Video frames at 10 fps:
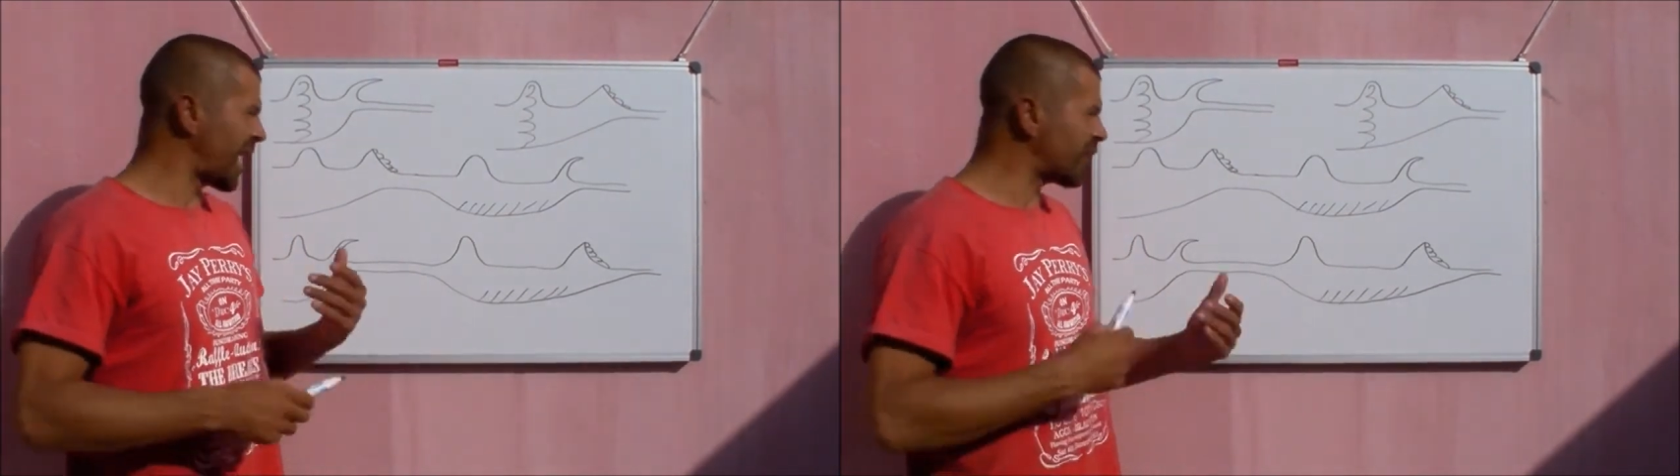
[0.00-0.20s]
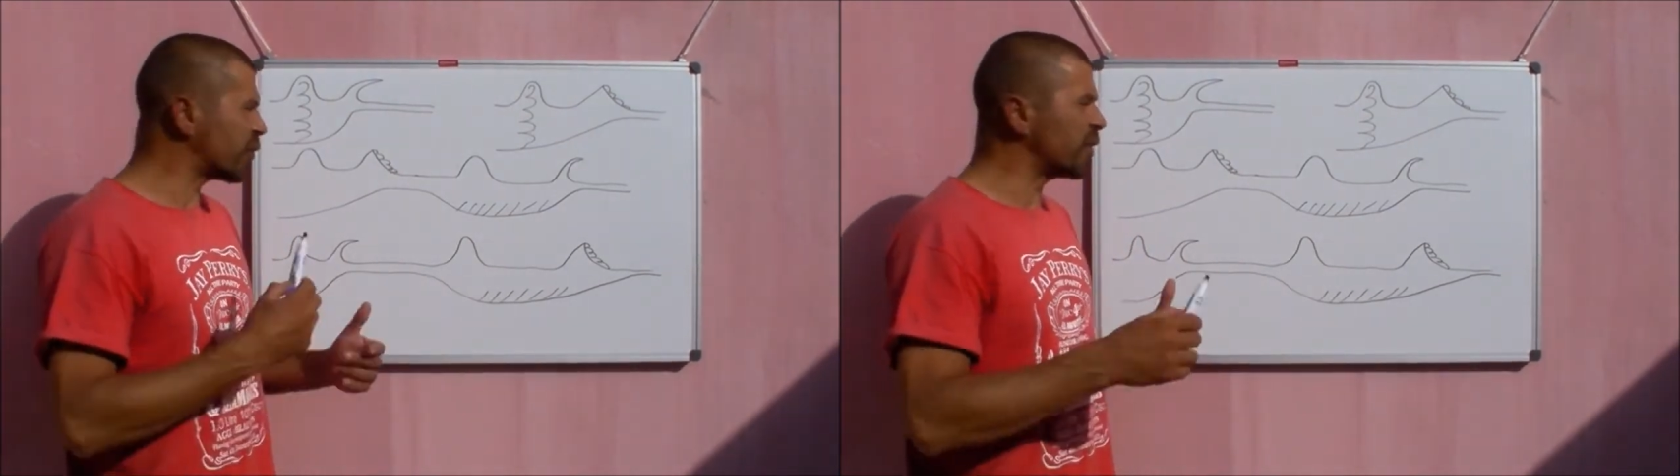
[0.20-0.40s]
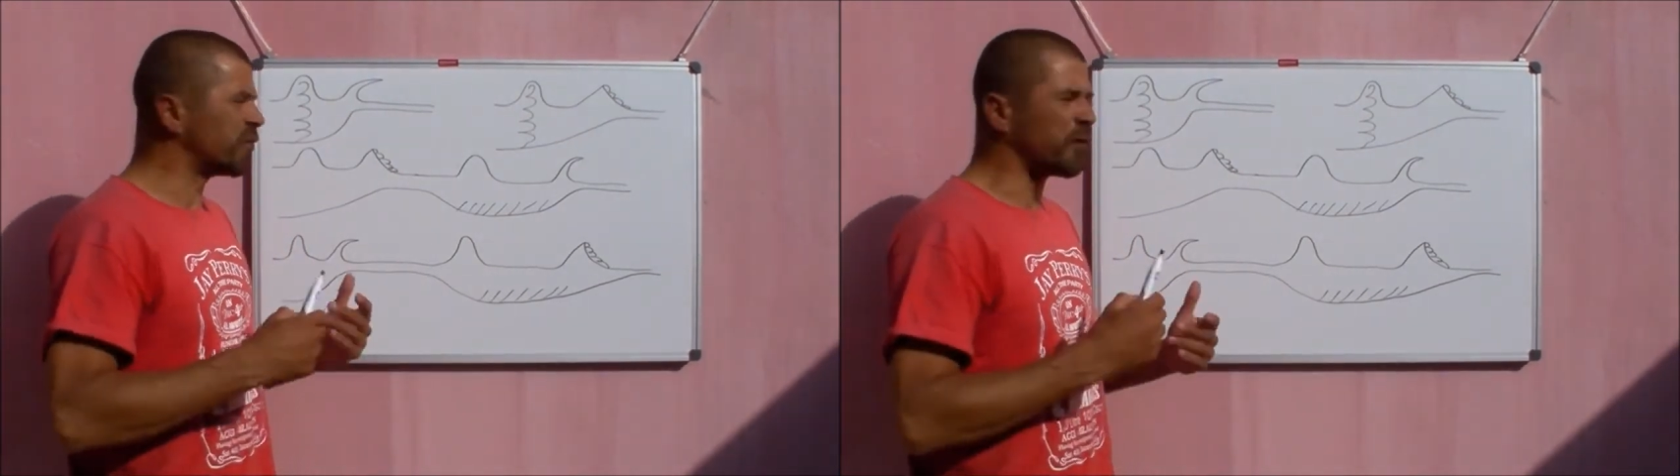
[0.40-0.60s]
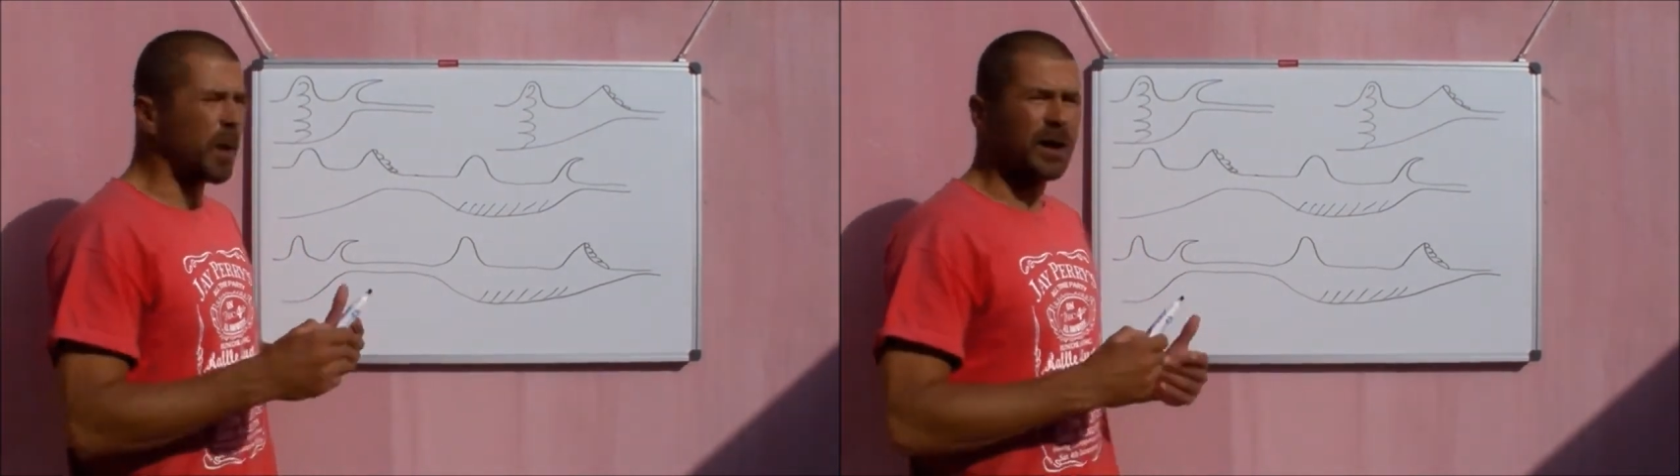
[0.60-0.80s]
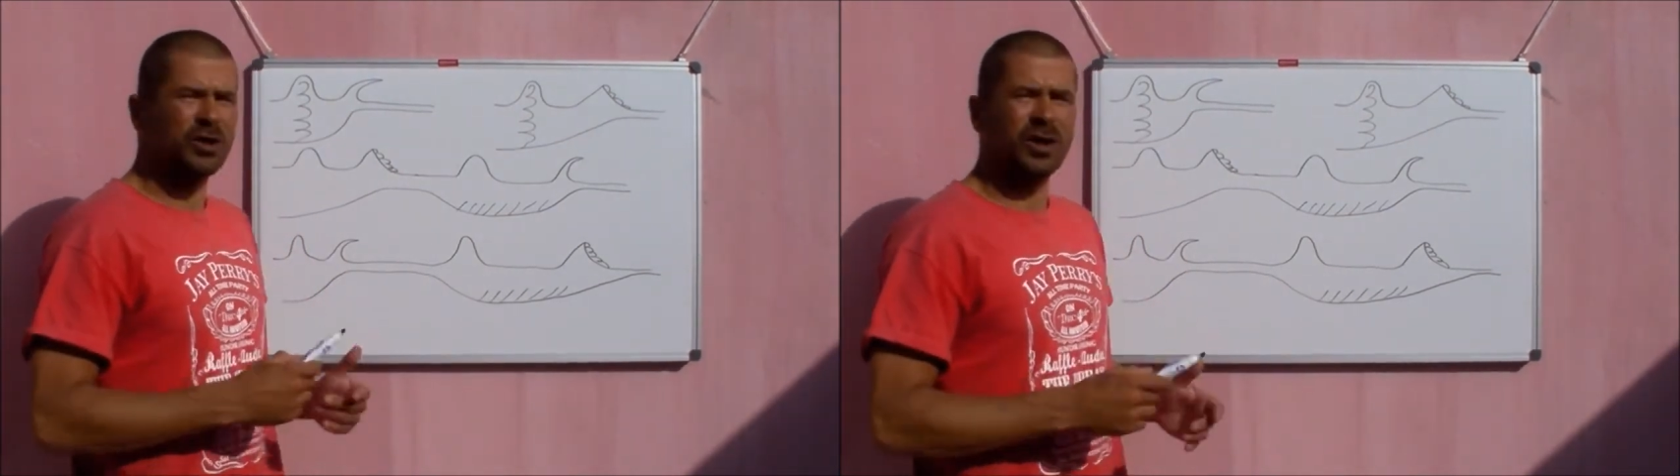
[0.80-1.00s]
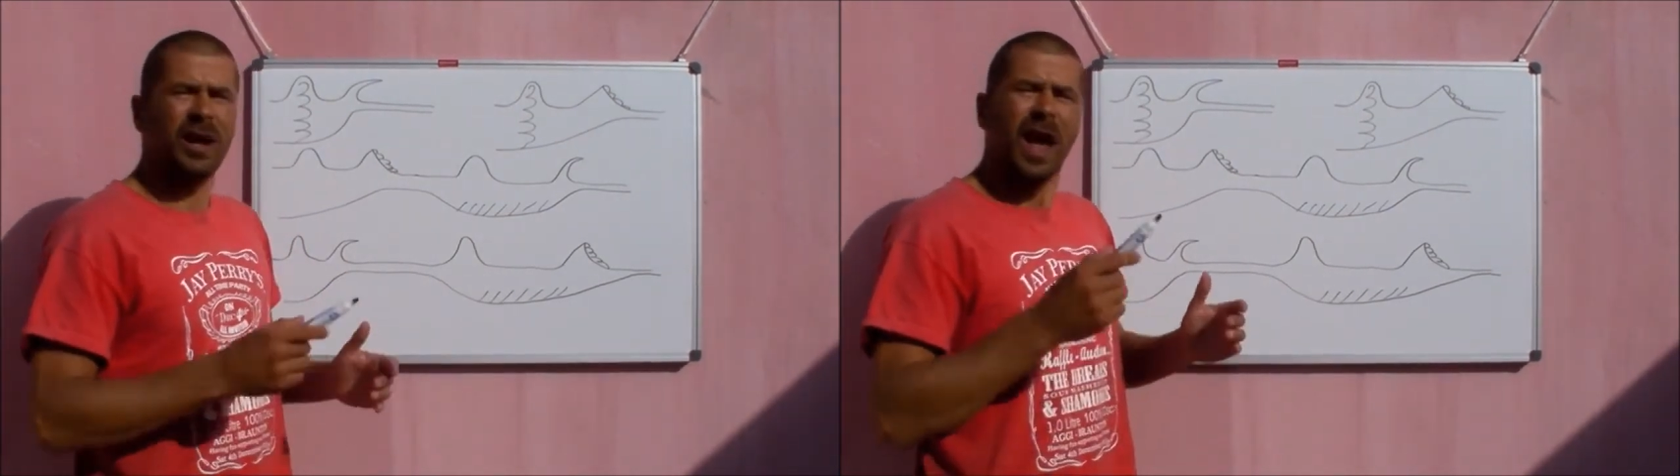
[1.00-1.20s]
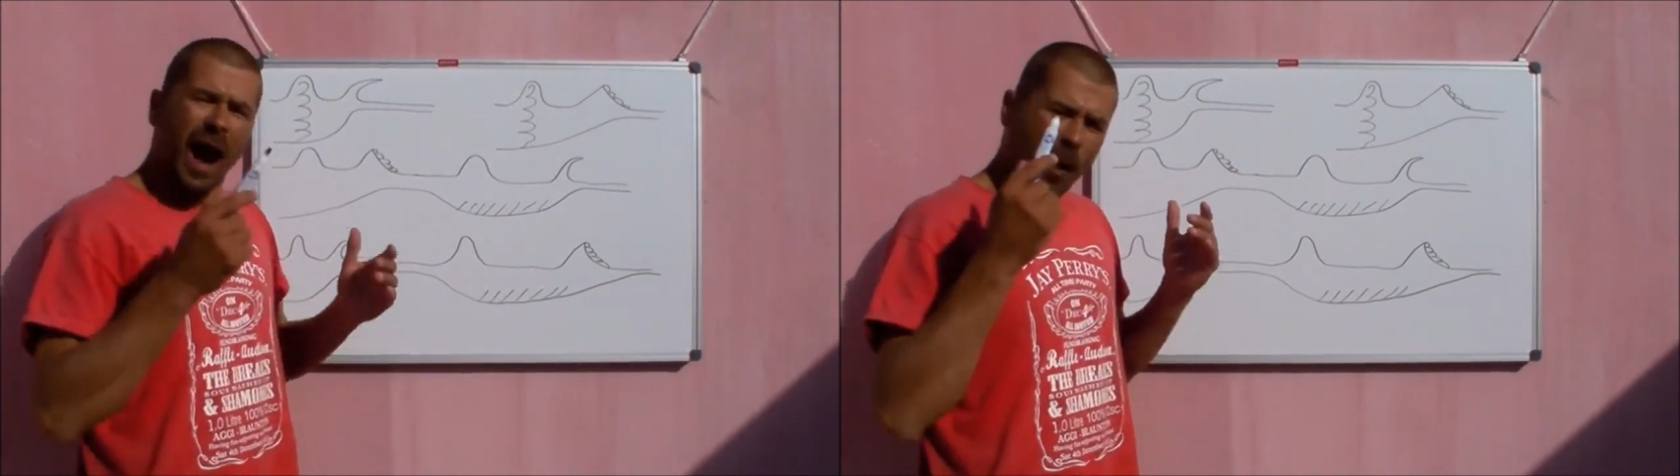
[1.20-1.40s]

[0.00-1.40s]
gather information